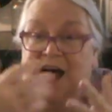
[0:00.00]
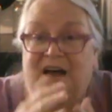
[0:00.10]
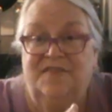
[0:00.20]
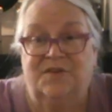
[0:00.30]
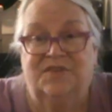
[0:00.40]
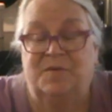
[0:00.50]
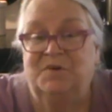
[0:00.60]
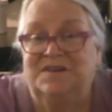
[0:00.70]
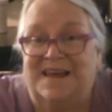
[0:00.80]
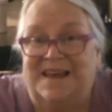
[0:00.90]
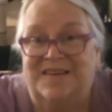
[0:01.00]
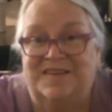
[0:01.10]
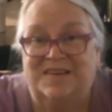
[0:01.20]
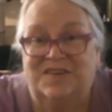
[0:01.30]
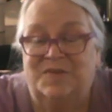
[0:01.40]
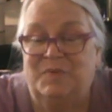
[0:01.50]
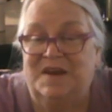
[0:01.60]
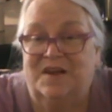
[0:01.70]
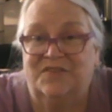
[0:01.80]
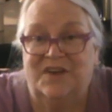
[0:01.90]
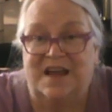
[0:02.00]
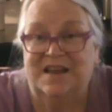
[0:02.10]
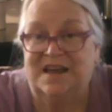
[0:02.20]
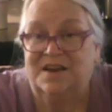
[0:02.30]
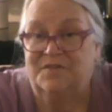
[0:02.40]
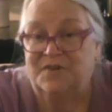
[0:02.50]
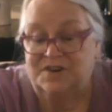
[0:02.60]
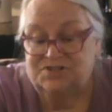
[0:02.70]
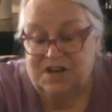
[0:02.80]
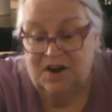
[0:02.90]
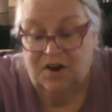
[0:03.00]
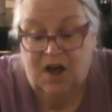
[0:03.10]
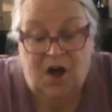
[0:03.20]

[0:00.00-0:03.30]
those summer days, and just being outside and getting fresh air.